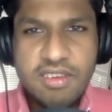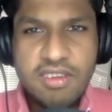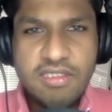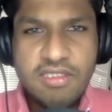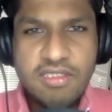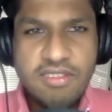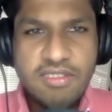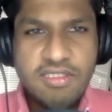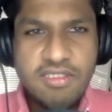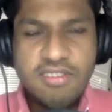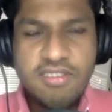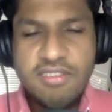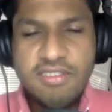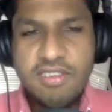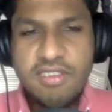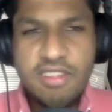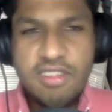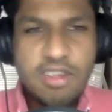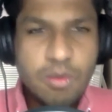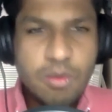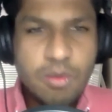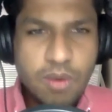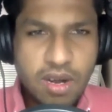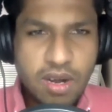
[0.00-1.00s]

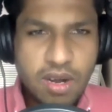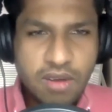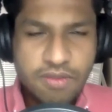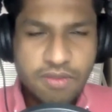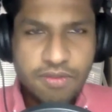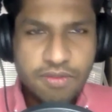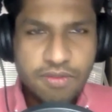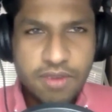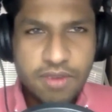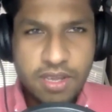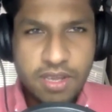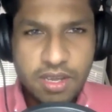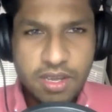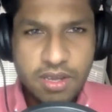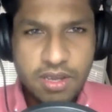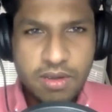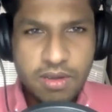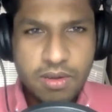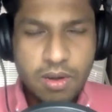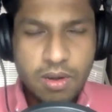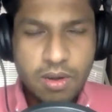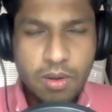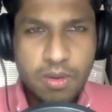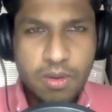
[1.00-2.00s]
consistently worked for
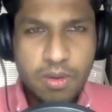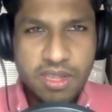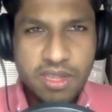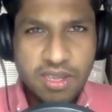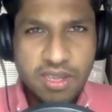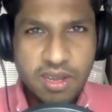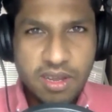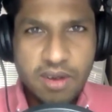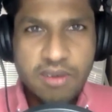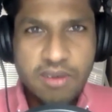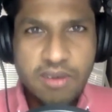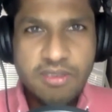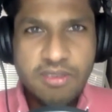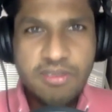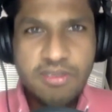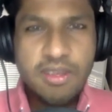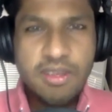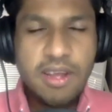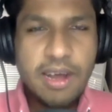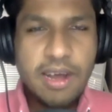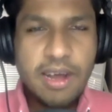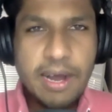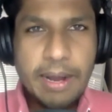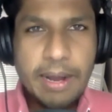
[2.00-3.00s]
you over the
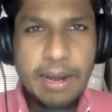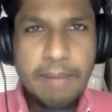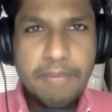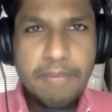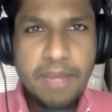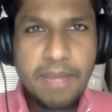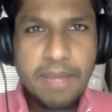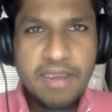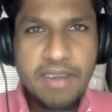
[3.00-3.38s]
years um,